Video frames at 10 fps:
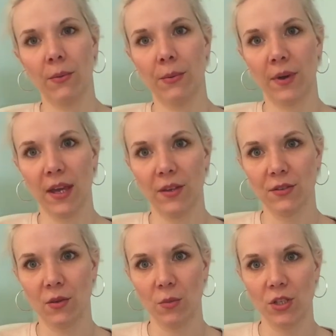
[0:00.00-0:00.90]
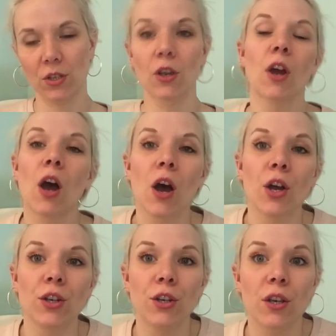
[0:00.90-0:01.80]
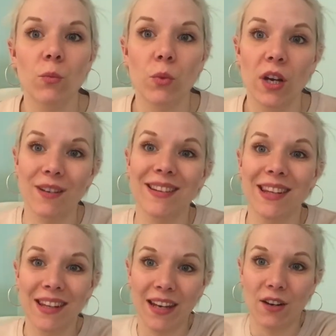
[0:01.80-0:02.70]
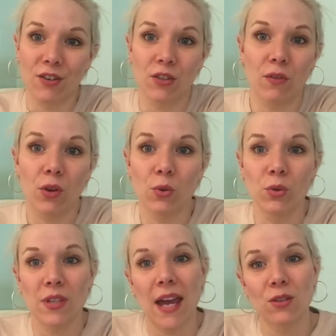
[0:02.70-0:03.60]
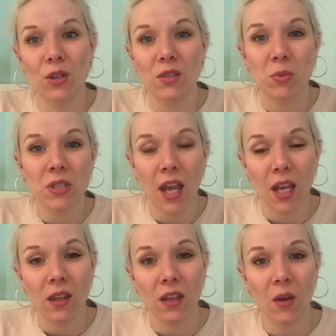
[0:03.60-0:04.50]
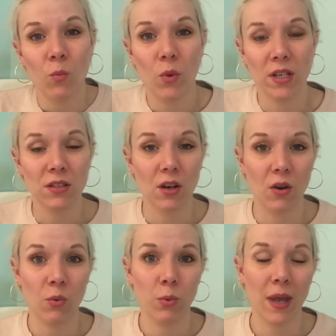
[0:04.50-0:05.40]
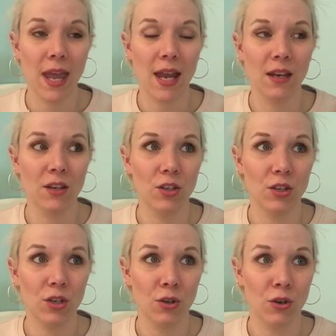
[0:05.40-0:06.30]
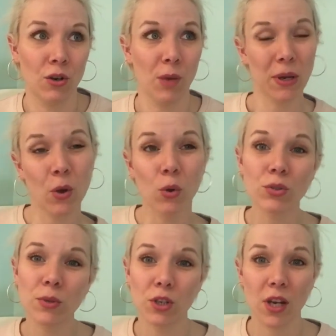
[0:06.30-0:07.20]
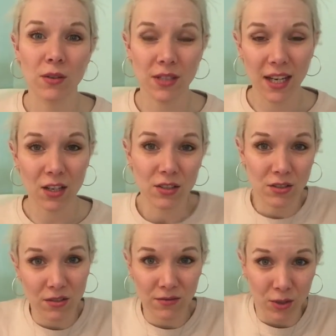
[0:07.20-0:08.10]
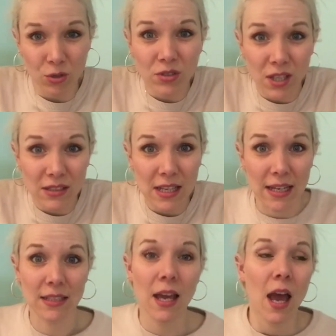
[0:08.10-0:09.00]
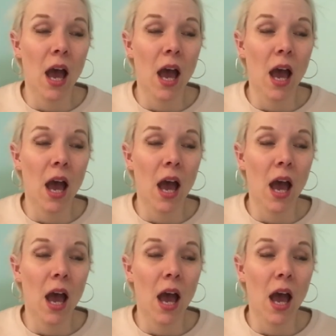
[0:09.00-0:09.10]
what else can we do? You can wear layers of clothes. I do this particularly in winter when you're going to be cold when you're outside because it's cold outside.